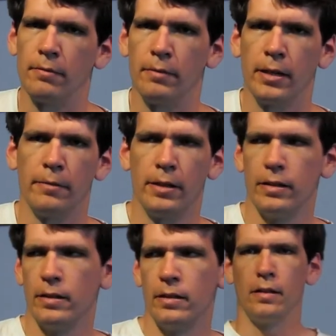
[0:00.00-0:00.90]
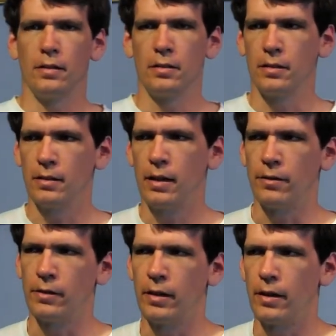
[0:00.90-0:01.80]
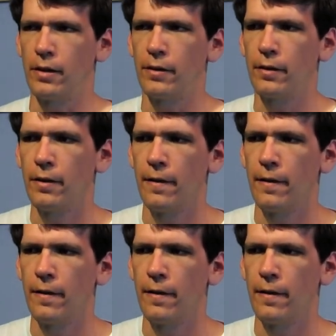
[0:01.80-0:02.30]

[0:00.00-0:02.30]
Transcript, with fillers: Maybe it's still out there.